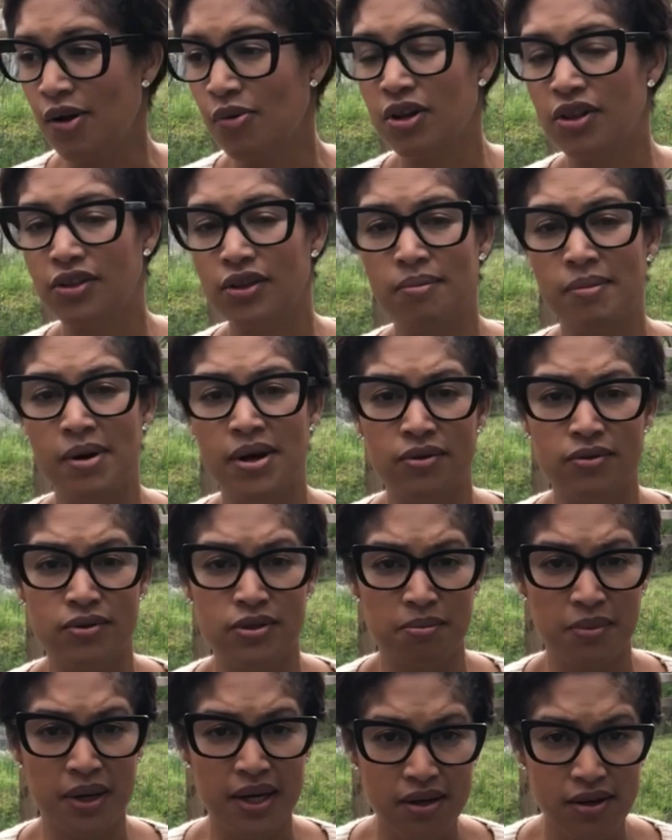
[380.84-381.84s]
I don't want to think about no
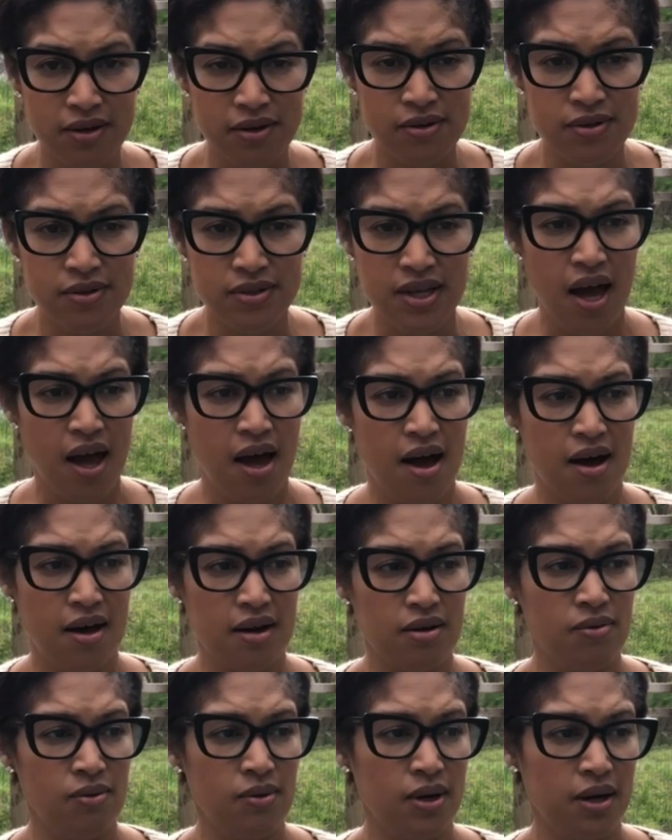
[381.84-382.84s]
tomatoes.
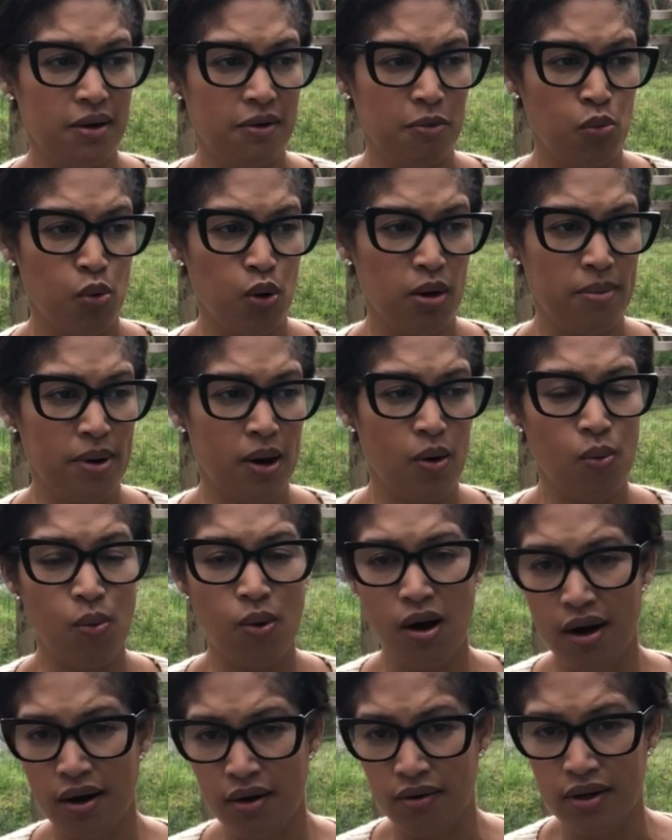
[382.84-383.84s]
I don't want to worry about
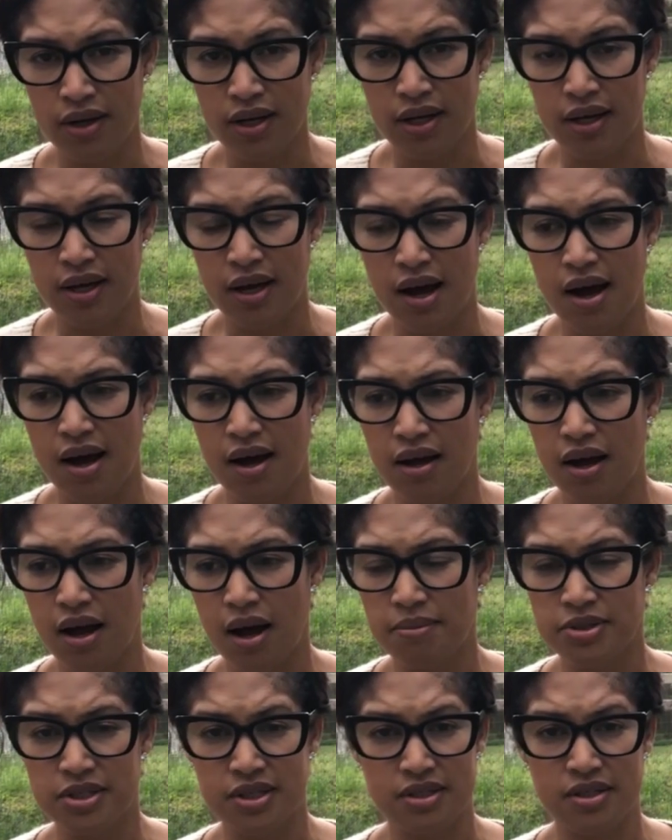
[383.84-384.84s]
watering. I,
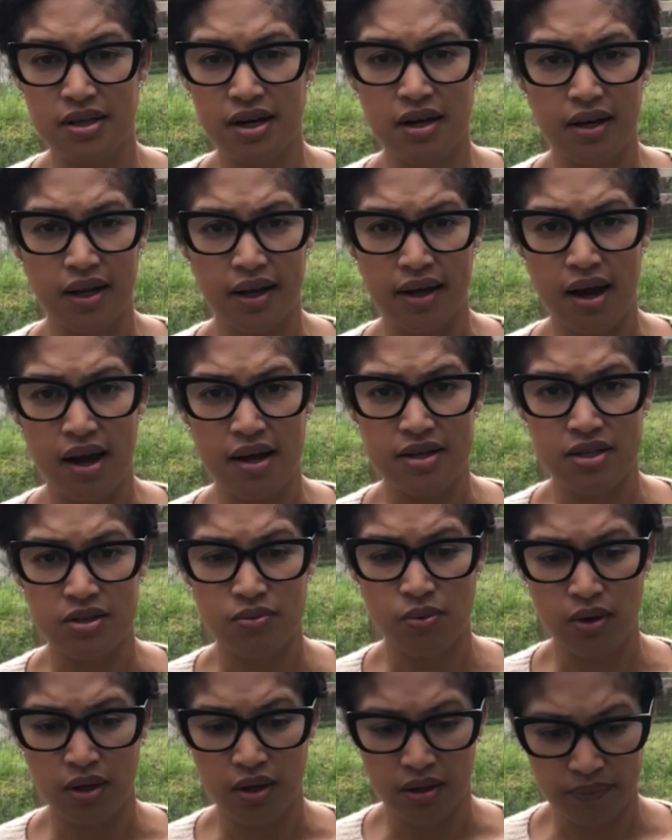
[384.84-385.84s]
am just done. Like I
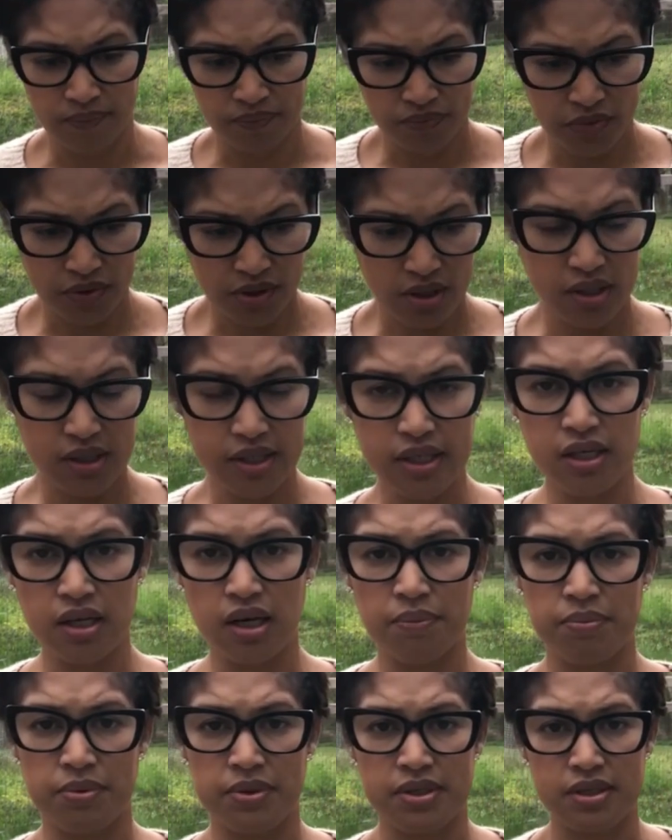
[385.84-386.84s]
just want to clean
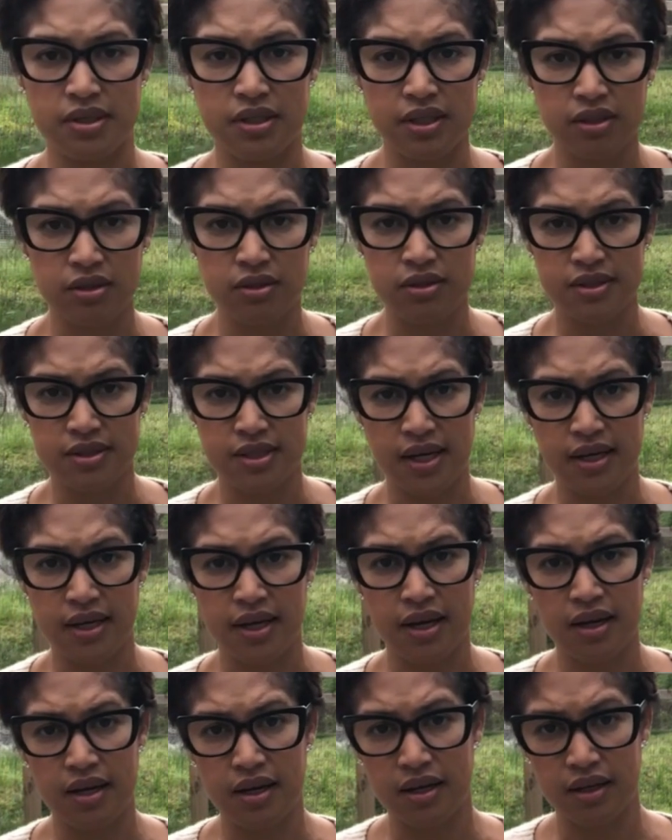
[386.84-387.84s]
up as little as I
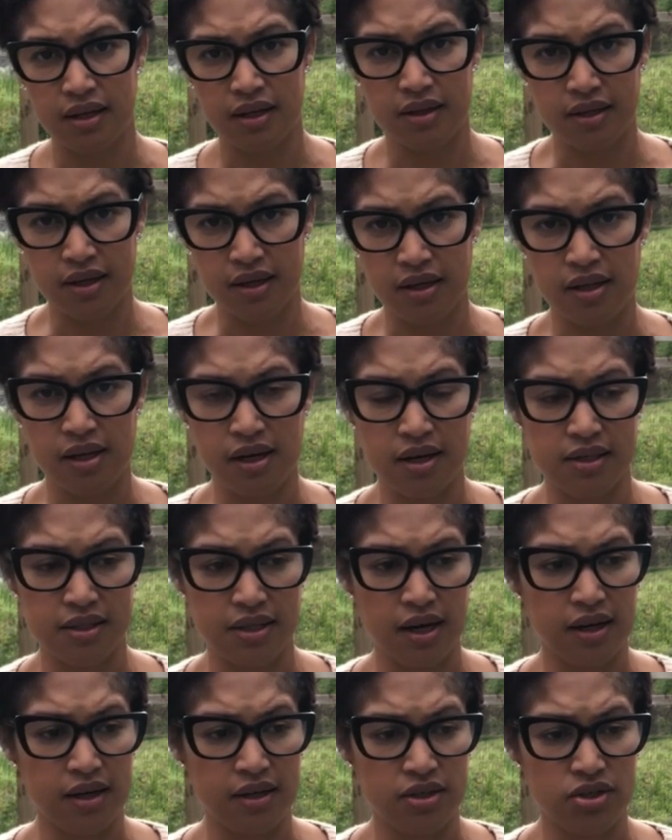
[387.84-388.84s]
can and get the hell out of
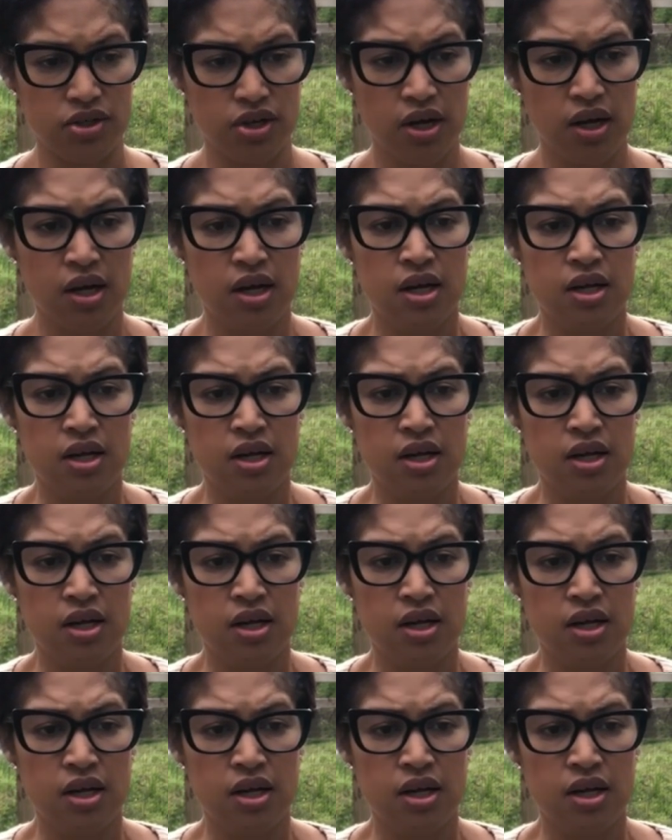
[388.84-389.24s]
Dodge.